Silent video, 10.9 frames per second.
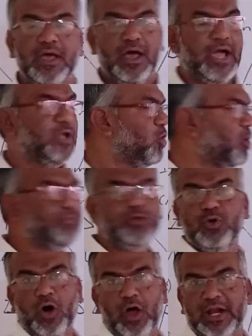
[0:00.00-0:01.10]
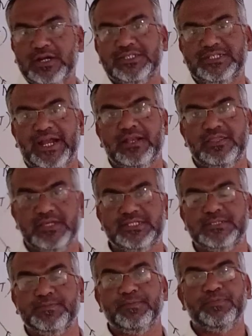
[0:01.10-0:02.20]
I hope you all understand
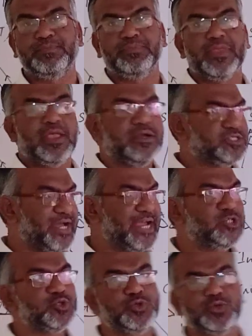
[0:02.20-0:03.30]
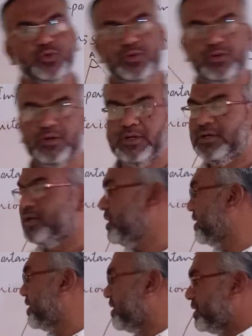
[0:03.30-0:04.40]
this. Try to
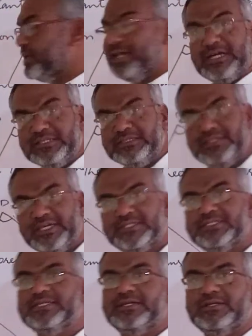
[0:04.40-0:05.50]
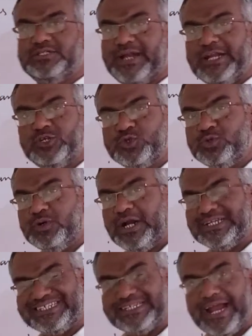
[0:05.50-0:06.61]
learn this, try to
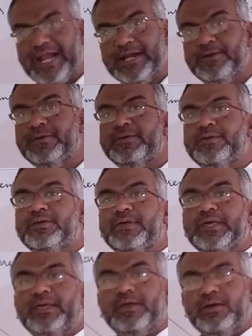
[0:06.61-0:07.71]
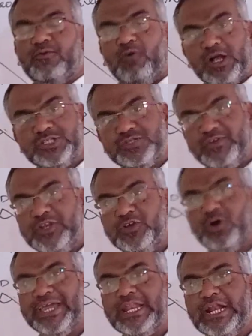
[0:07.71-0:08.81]
understand, watch the
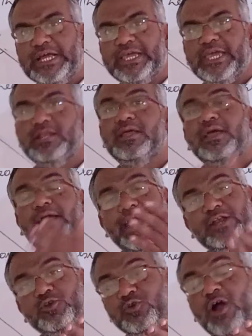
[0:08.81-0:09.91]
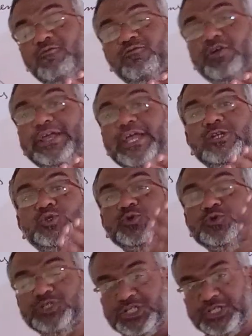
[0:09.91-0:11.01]
video again and again, and do not forget
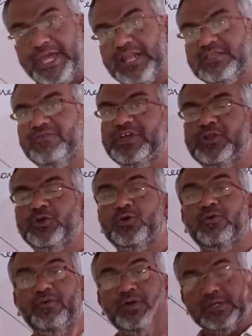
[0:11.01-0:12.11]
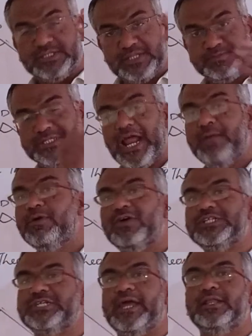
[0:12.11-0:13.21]
to share the video, subscribe our
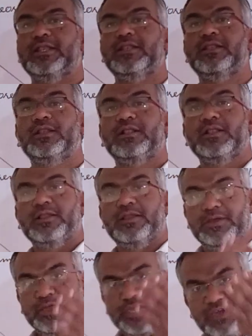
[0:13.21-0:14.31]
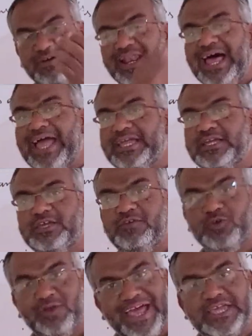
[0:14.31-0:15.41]
channel, give a like
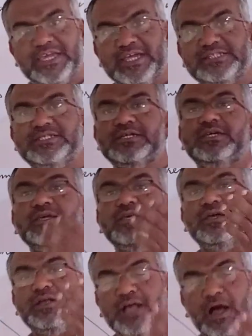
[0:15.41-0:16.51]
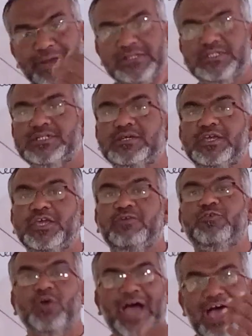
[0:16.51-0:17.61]
if you like it, comment
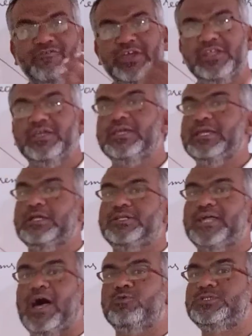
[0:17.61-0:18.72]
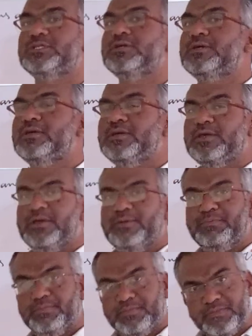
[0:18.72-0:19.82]
if you have any doubt,
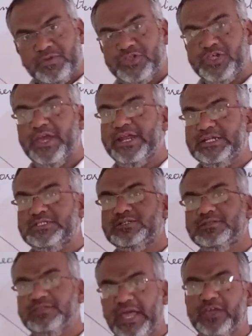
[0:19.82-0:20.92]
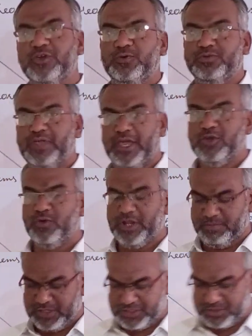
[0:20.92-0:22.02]
share it. Thank you
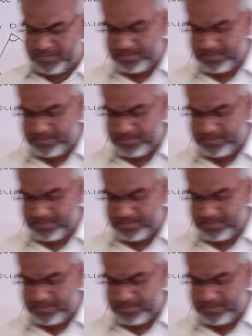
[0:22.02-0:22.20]
very much.